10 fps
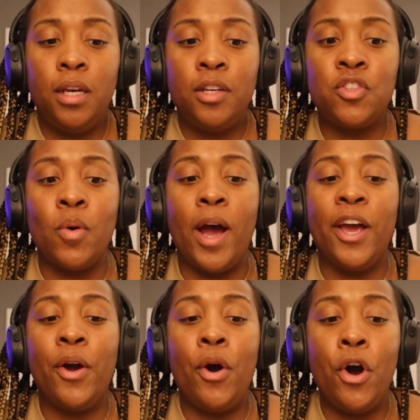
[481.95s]
so
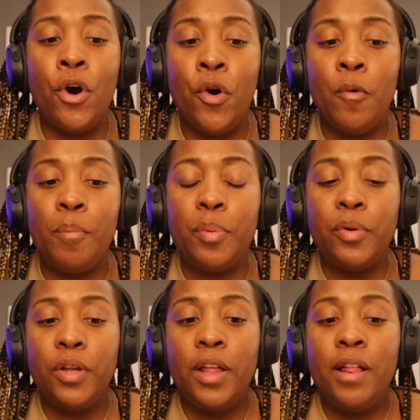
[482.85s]
I hope
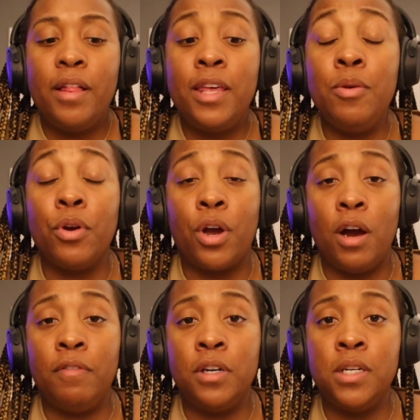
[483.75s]
he
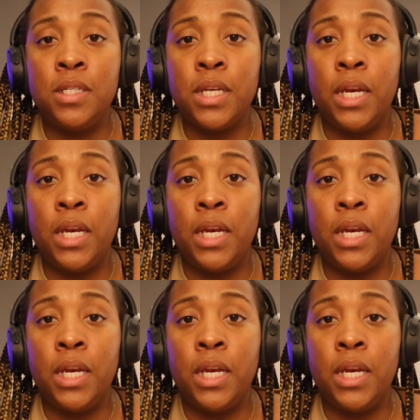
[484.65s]
recovers